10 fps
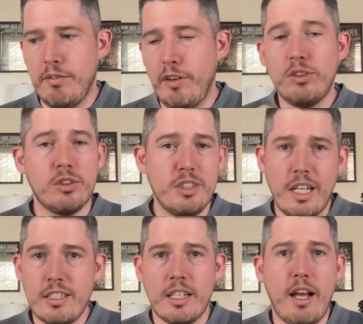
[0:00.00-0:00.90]
filters and
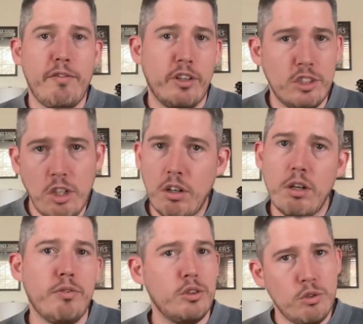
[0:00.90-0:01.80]
things like that for
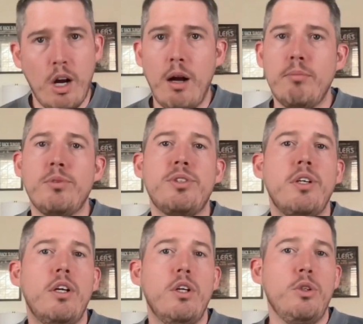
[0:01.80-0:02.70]
guitar, for drums.
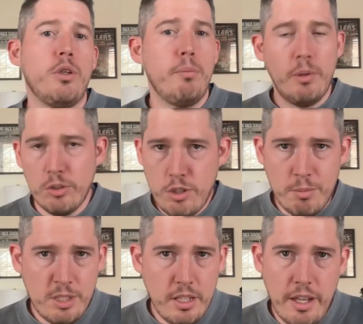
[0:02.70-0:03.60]
You can build
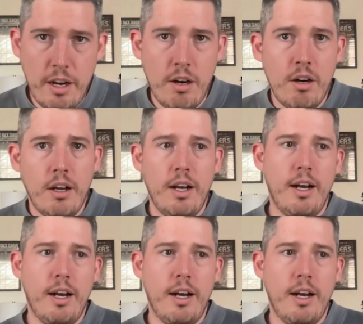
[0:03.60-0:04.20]
drums in there.